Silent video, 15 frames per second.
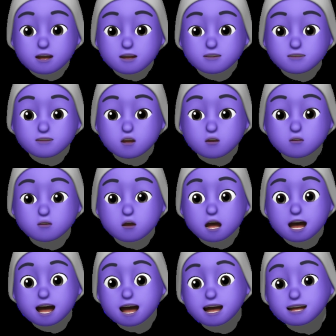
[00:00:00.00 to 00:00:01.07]
so
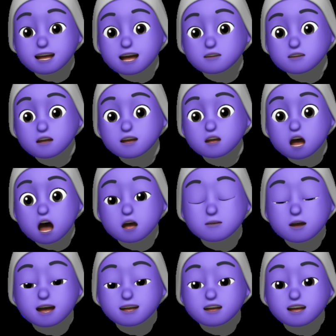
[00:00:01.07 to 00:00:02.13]
another
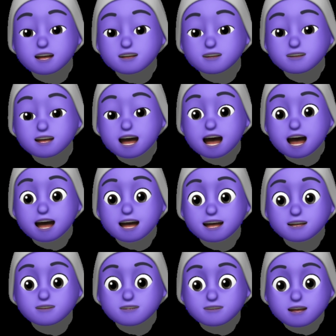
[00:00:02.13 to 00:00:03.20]
carbanion
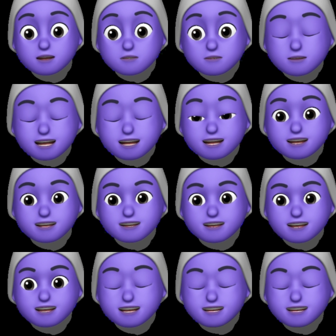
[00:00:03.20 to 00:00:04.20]
adds immediately.